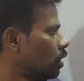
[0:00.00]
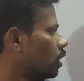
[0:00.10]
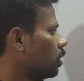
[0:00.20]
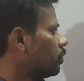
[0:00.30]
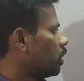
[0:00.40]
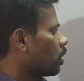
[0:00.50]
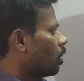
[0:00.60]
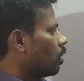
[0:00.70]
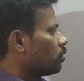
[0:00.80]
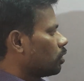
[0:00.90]
If the
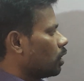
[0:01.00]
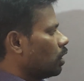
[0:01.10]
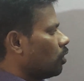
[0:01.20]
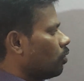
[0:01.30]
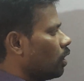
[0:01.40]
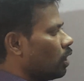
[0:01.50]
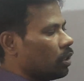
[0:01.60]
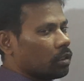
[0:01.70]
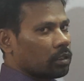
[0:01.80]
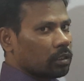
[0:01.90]
chords are equal,
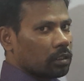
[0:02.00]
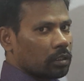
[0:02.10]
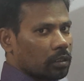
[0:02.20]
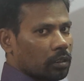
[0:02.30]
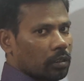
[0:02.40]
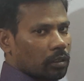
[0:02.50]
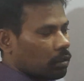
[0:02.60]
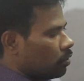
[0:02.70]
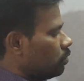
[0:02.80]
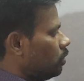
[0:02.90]

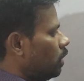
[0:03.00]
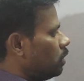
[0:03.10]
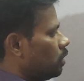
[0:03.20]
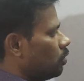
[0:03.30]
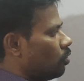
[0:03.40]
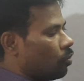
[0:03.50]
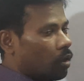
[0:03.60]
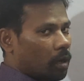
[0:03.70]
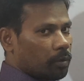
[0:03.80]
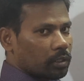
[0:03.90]
just go
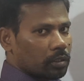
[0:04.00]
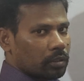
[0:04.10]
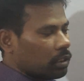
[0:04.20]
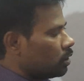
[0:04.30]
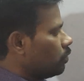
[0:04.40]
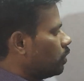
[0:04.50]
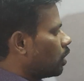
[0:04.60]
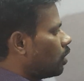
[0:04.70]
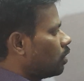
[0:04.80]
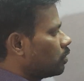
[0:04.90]
opposite to this. If the
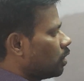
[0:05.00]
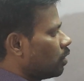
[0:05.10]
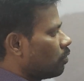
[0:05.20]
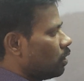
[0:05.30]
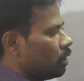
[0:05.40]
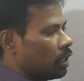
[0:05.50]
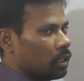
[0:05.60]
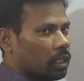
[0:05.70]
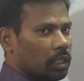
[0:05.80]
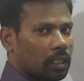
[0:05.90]
chords are equal, then
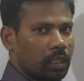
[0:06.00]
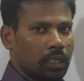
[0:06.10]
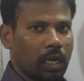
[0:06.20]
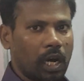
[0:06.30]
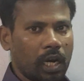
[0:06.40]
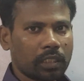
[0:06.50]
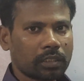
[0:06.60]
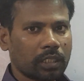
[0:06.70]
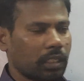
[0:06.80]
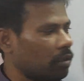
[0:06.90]
the arcs
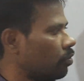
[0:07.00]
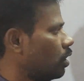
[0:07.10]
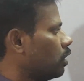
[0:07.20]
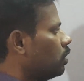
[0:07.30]
are equal.